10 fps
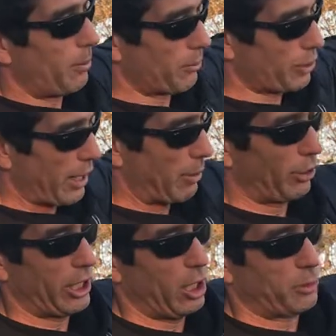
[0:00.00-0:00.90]
so that
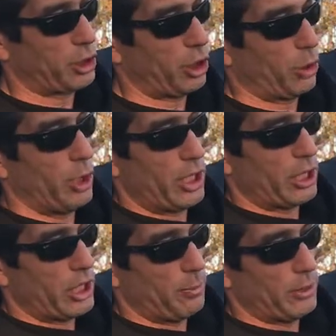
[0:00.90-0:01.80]
really helps too,
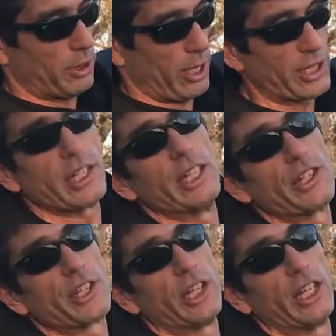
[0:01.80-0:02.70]
keeping you nice and
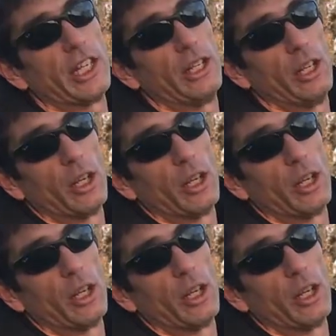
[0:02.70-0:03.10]
insulated